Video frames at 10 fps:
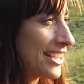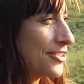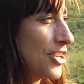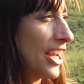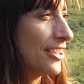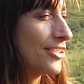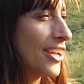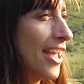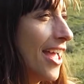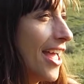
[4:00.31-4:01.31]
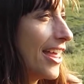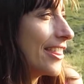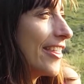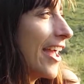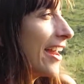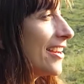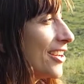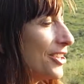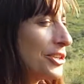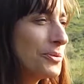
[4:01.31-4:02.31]
exchange than
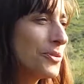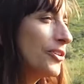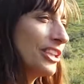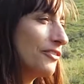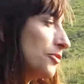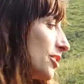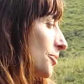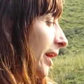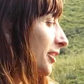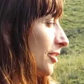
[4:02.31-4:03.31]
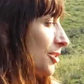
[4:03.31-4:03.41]
you would if you just went to the